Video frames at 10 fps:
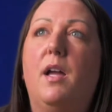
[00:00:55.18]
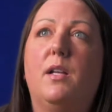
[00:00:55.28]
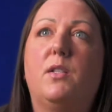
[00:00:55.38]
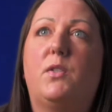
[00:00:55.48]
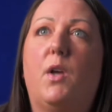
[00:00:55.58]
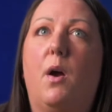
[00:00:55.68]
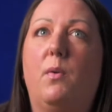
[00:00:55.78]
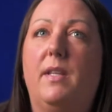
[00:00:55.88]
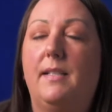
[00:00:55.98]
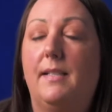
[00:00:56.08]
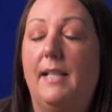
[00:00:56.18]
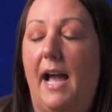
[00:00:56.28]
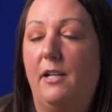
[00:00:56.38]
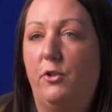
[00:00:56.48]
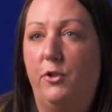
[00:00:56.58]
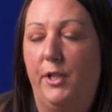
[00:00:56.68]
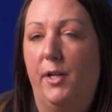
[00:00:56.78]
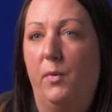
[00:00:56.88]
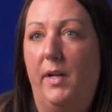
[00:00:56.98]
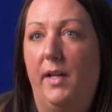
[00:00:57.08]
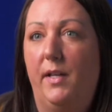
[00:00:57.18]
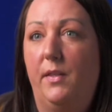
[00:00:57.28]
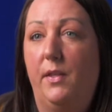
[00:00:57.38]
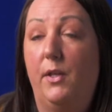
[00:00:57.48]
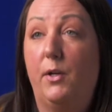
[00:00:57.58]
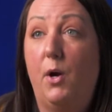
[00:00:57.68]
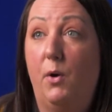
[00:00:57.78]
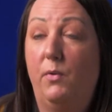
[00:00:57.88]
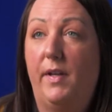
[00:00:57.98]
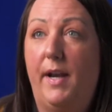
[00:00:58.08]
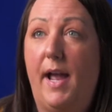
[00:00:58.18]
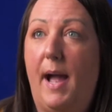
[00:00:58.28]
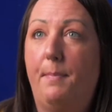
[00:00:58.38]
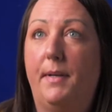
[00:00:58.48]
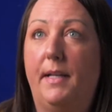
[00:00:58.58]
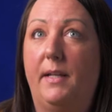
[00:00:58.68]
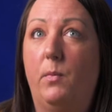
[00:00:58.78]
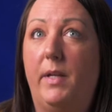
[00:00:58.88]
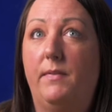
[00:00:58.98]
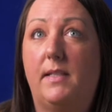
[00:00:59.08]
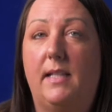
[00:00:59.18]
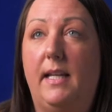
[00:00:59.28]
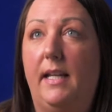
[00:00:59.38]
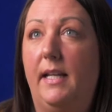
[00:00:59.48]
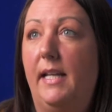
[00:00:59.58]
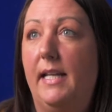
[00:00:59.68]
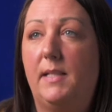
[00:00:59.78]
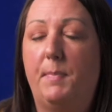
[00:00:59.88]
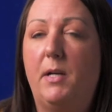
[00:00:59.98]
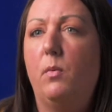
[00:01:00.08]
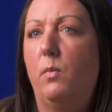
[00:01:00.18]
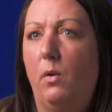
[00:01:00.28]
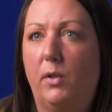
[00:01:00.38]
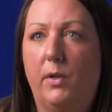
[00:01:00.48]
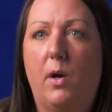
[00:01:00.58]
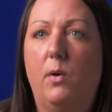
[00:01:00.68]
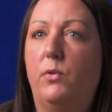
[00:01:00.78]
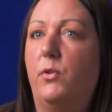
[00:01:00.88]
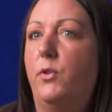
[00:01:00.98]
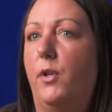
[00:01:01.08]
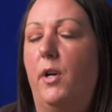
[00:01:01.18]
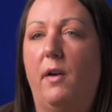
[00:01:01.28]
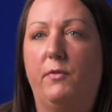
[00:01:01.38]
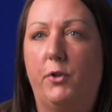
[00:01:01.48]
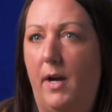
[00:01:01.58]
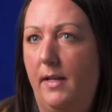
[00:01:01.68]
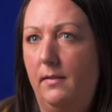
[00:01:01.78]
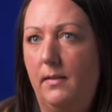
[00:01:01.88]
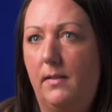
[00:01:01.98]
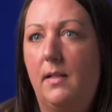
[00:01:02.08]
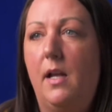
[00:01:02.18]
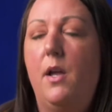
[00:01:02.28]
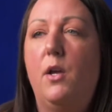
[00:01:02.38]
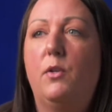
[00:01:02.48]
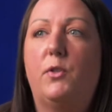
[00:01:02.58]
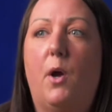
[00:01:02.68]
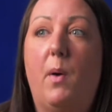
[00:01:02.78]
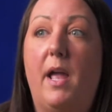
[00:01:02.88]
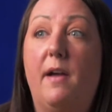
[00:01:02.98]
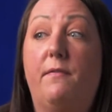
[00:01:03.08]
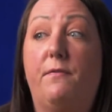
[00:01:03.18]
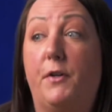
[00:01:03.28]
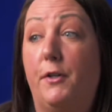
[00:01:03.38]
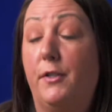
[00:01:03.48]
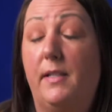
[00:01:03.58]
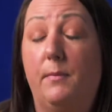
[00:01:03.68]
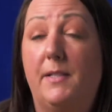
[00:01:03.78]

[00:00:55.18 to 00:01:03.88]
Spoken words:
So this last year with the COVID happening, we've seen it's been a roller coaster of trends. So at first it was